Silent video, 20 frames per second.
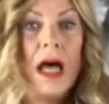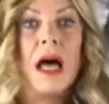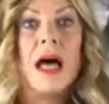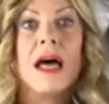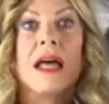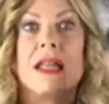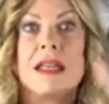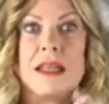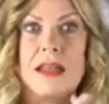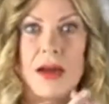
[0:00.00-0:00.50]

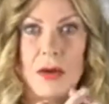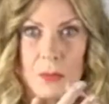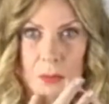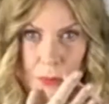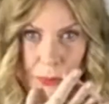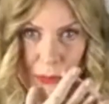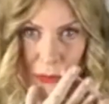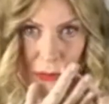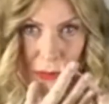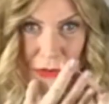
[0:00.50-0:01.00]

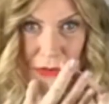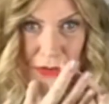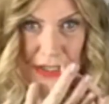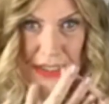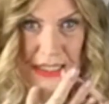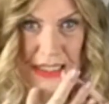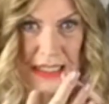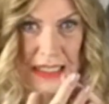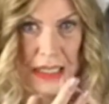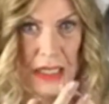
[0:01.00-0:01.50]
Number
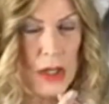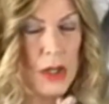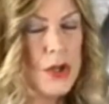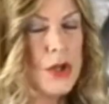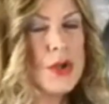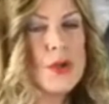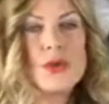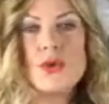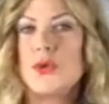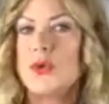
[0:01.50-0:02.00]
3,
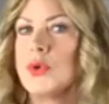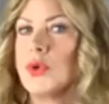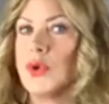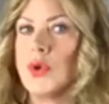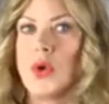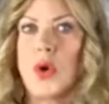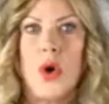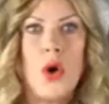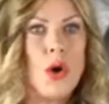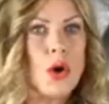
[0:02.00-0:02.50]
do
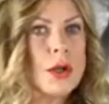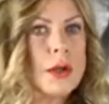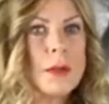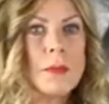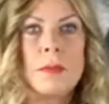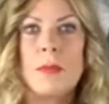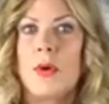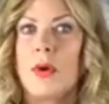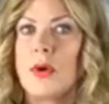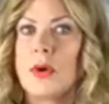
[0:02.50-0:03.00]
not
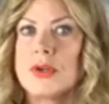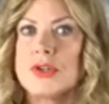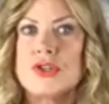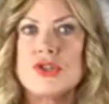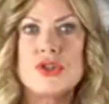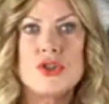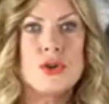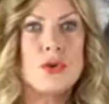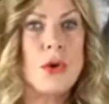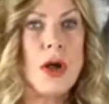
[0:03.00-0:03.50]

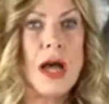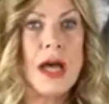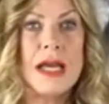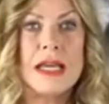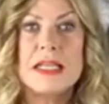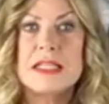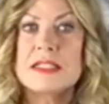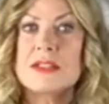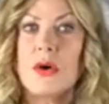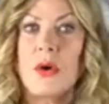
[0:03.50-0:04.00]

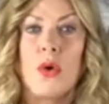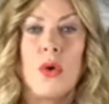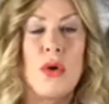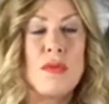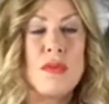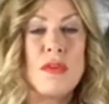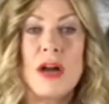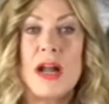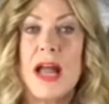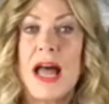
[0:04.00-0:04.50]
moisturize
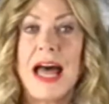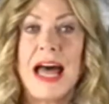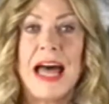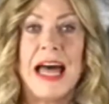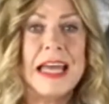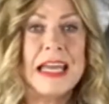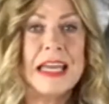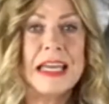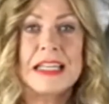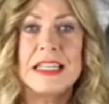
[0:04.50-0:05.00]
over
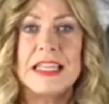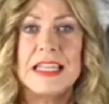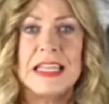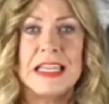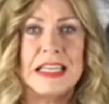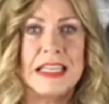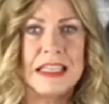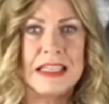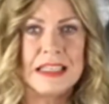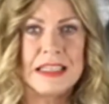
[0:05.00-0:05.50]

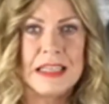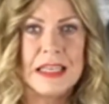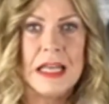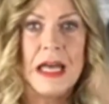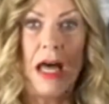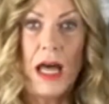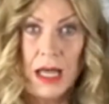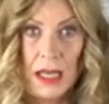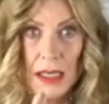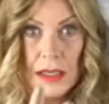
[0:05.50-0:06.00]
acne.
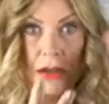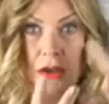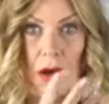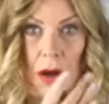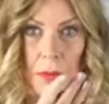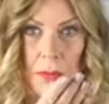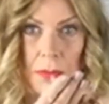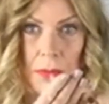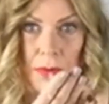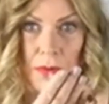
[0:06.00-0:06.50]

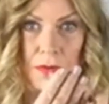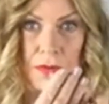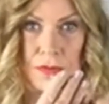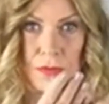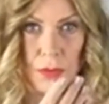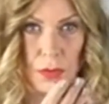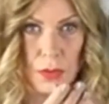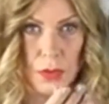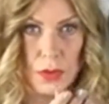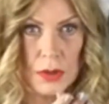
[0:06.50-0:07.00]
Number
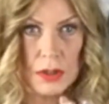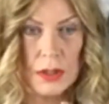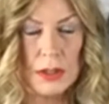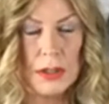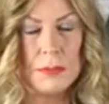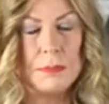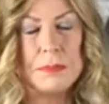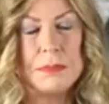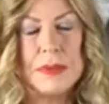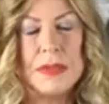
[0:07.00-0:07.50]
4,
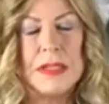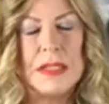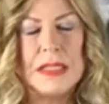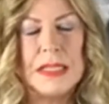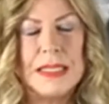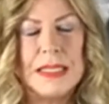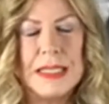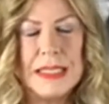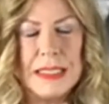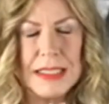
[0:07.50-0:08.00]

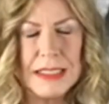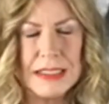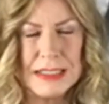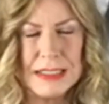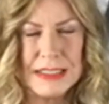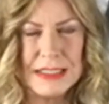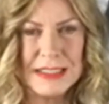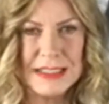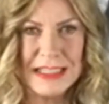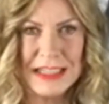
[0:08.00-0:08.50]

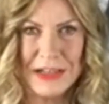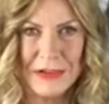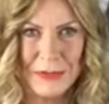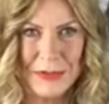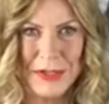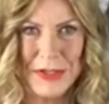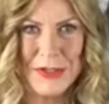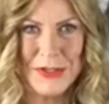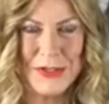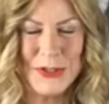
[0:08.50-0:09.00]
please
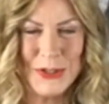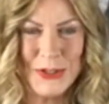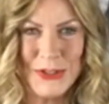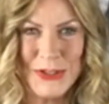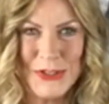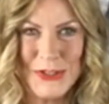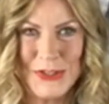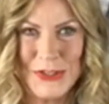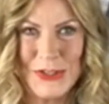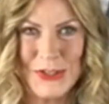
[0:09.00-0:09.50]

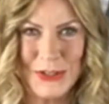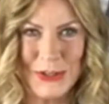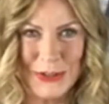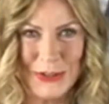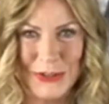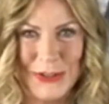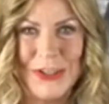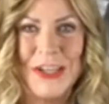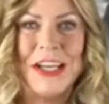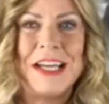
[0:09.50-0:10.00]
reduce
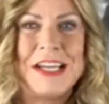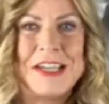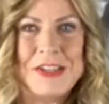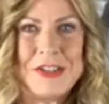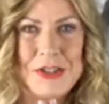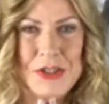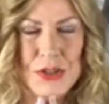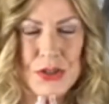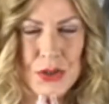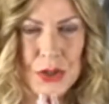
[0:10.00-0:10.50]
your
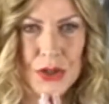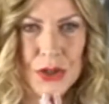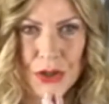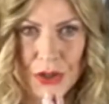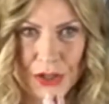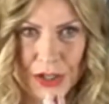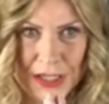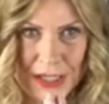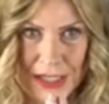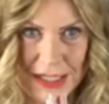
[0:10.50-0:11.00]
sugar
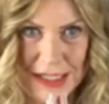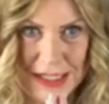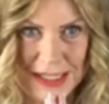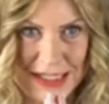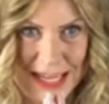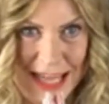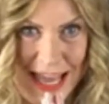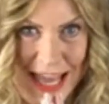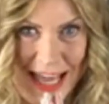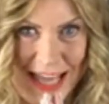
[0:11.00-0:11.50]

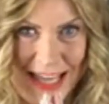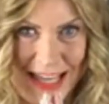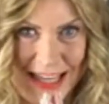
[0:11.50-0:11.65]
intake.